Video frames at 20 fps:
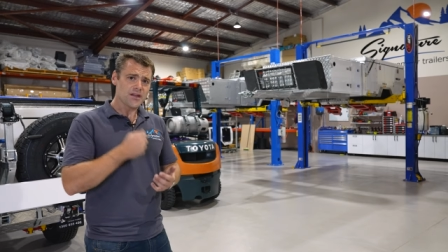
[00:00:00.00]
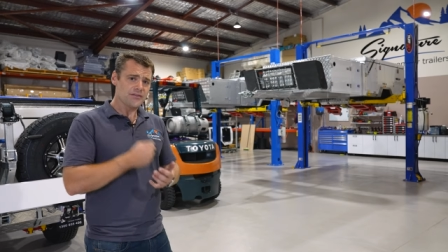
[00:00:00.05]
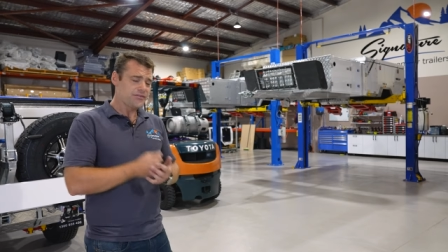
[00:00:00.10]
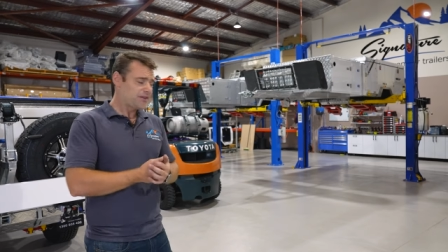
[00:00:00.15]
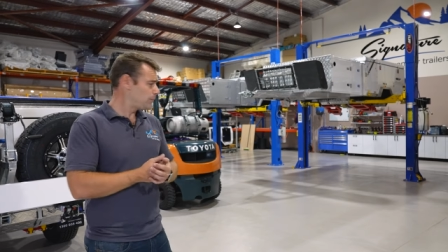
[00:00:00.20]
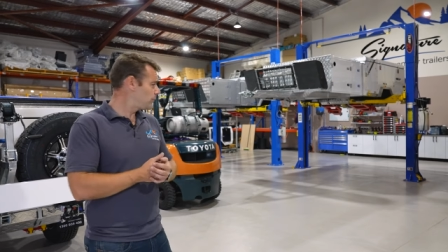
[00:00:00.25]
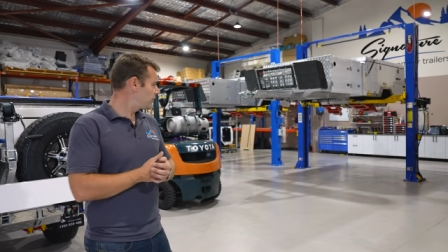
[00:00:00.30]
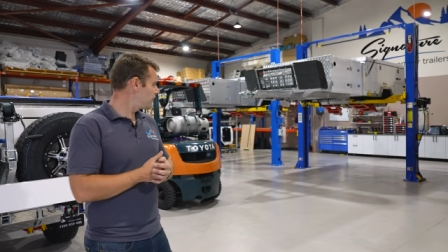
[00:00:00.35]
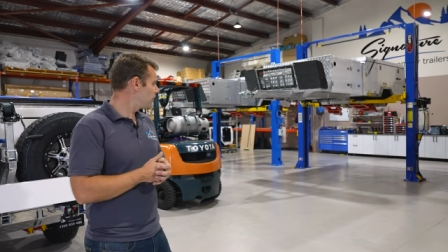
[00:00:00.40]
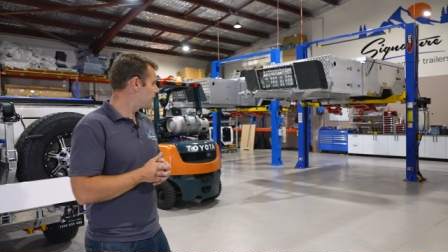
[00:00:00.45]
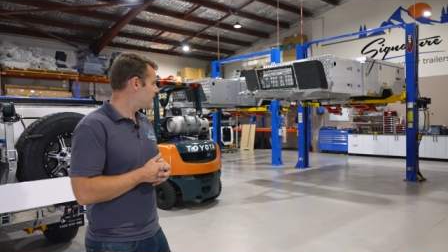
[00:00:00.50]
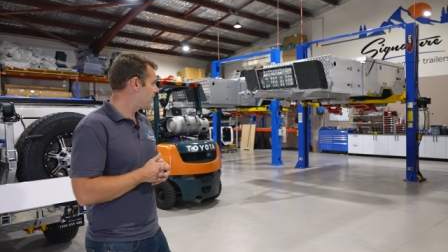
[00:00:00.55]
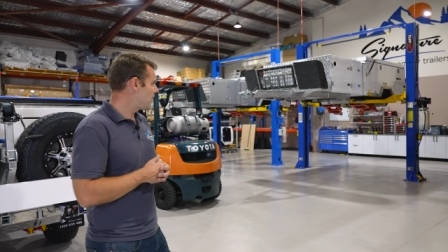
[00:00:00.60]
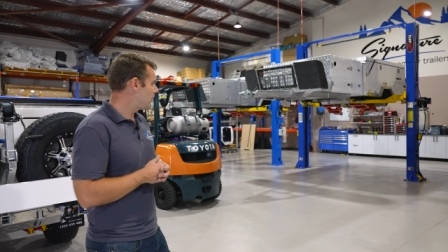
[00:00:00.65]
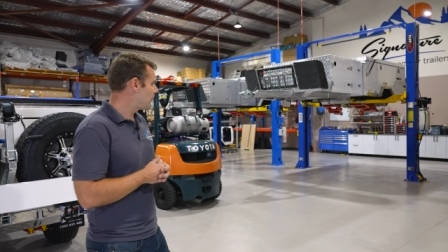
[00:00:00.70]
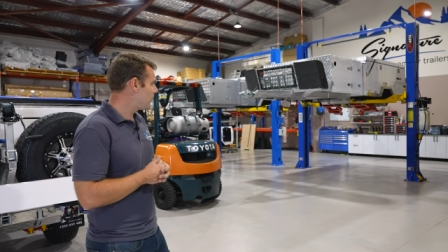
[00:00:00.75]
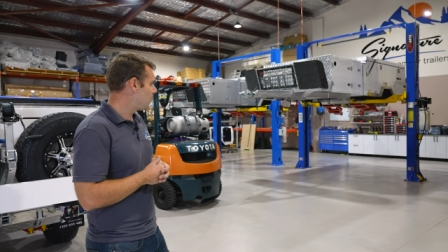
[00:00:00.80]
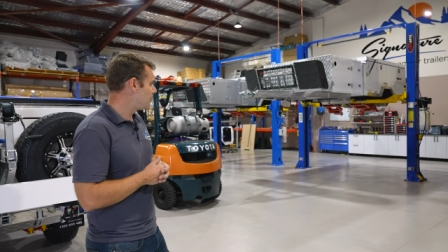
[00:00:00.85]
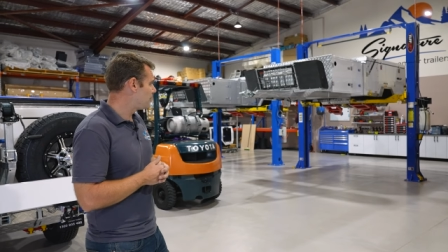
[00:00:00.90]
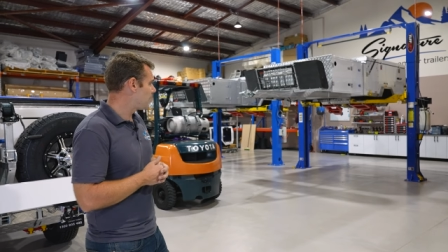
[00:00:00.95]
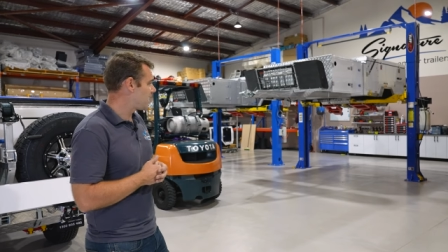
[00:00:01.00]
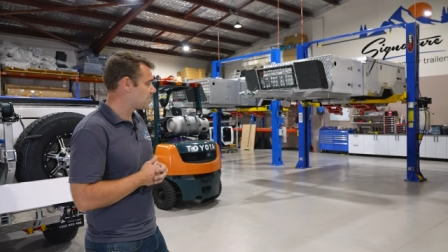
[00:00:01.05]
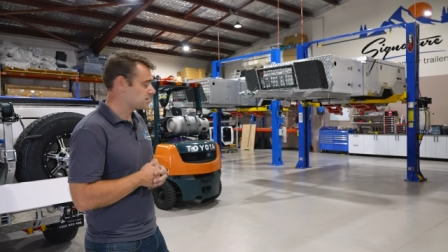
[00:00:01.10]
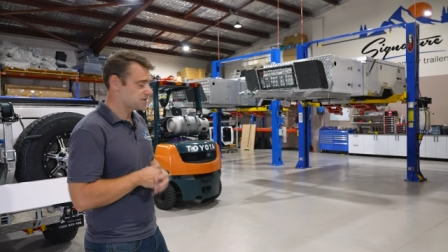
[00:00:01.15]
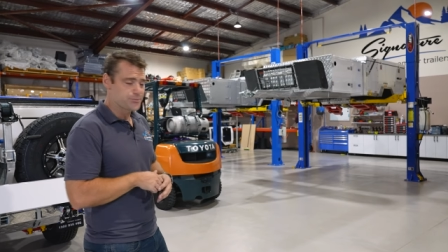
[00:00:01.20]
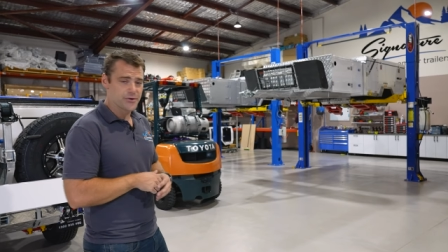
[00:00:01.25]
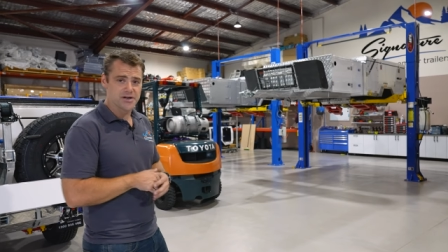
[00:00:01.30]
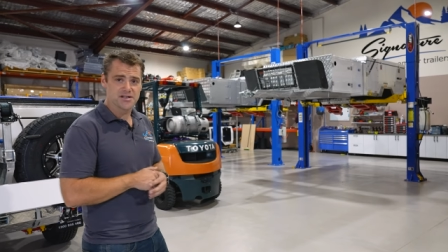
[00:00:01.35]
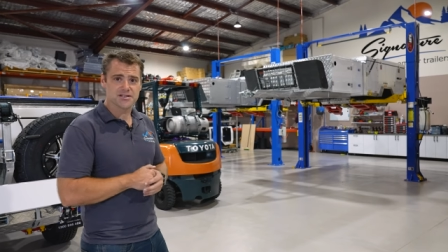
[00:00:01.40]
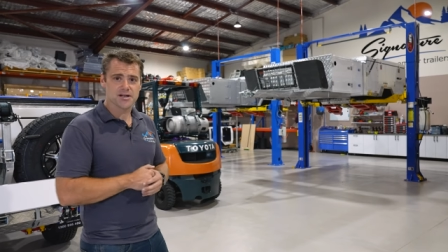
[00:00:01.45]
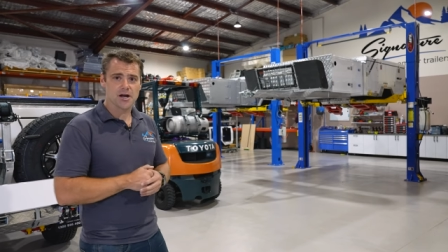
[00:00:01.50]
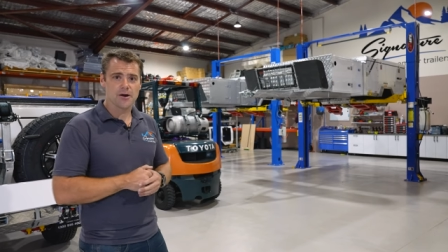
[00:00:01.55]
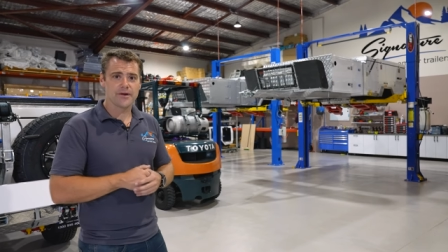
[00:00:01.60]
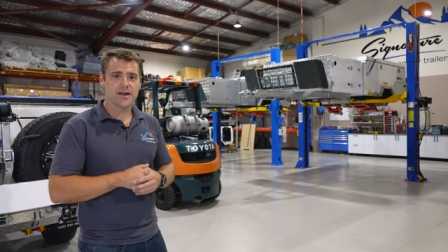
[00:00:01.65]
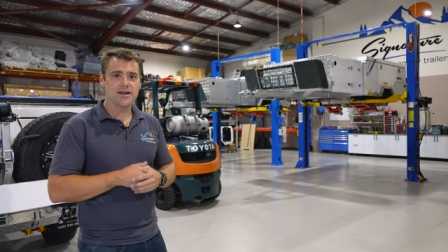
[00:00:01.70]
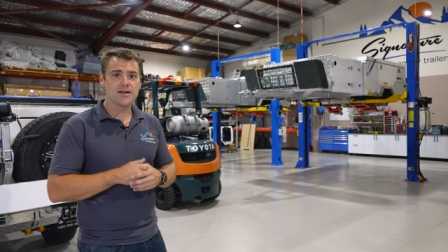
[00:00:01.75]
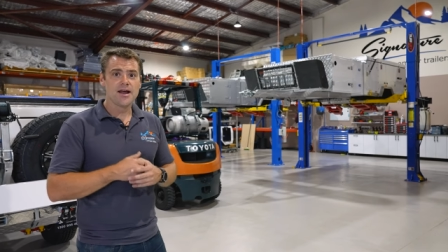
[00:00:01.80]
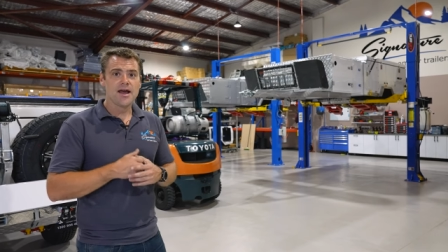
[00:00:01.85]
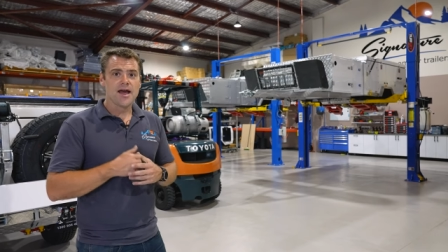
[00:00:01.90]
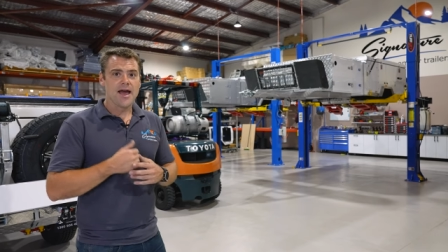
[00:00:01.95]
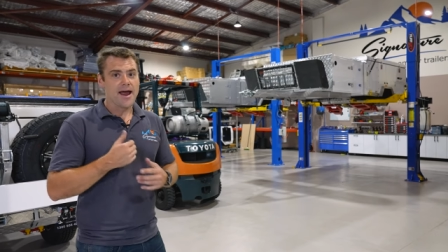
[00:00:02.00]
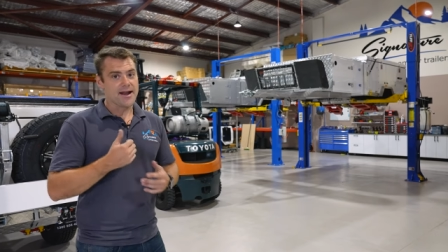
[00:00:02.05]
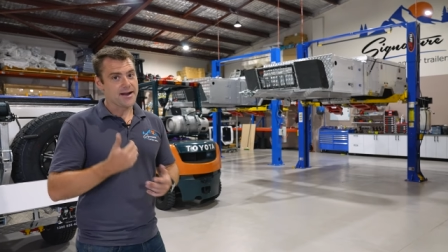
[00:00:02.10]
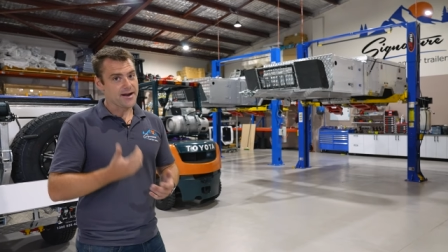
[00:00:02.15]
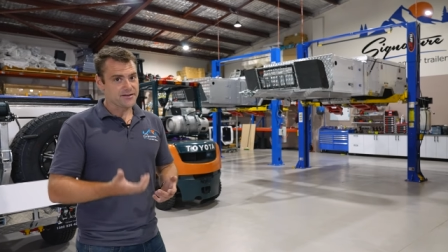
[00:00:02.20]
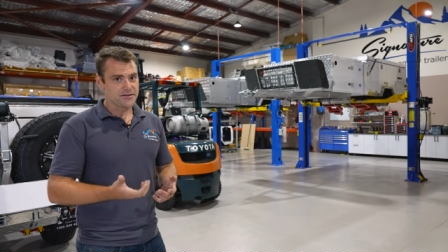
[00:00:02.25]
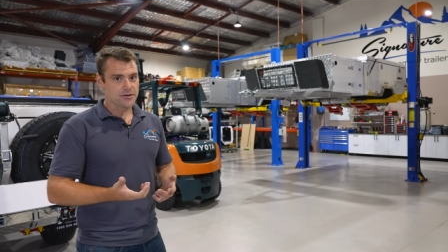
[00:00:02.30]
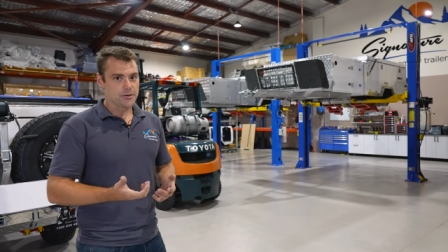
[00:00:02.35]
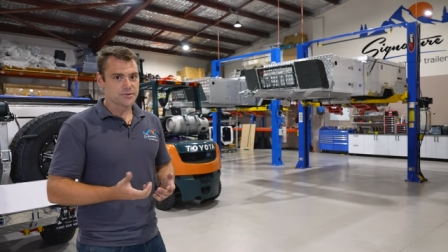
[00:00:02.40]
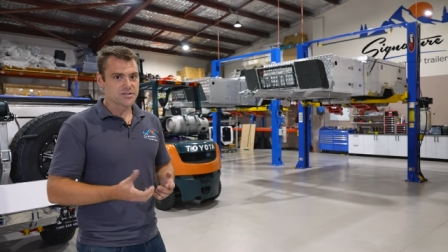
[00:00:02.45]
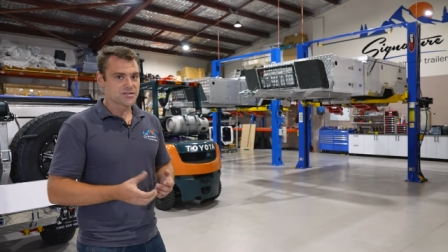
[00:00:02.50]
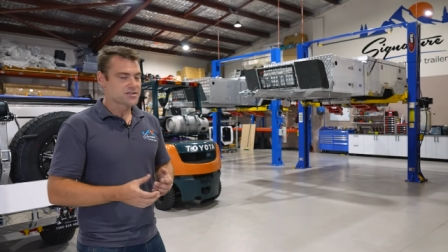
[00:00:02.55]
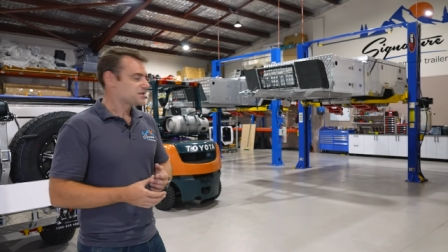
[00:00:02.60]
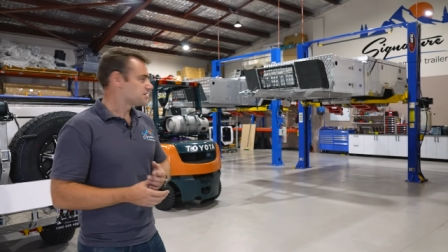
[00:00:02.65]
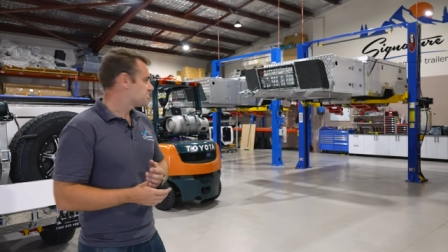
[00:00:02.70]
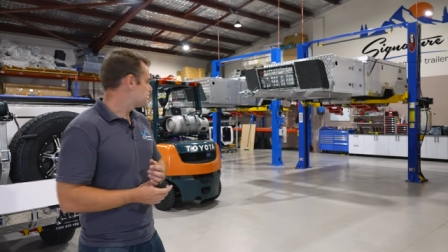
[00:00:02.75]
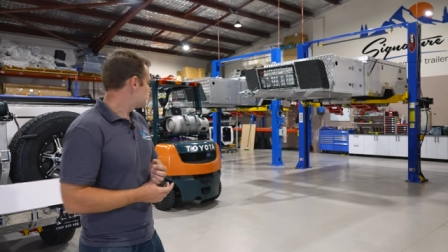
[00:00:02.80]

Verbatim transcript: Then we've got our, um, our springs go in and our Dobinson